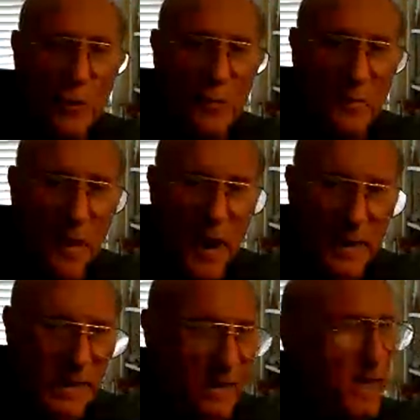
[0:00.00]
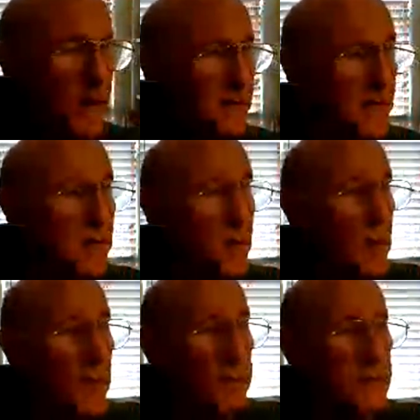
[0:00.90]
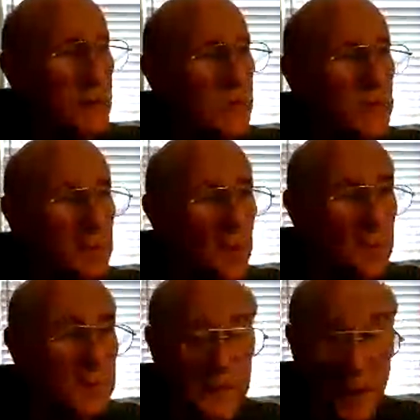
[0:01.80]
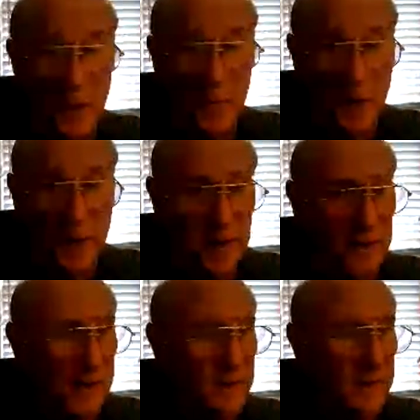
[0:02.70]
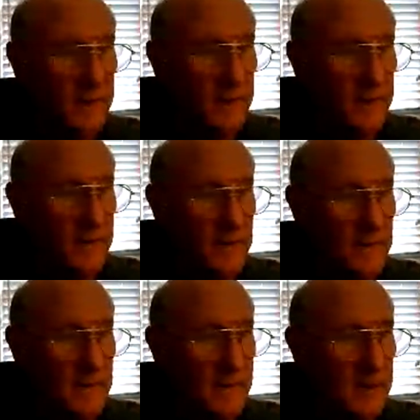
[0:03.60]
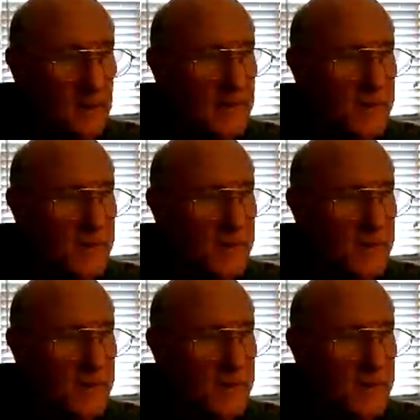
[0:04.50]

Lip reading: body, the nerve cell body. You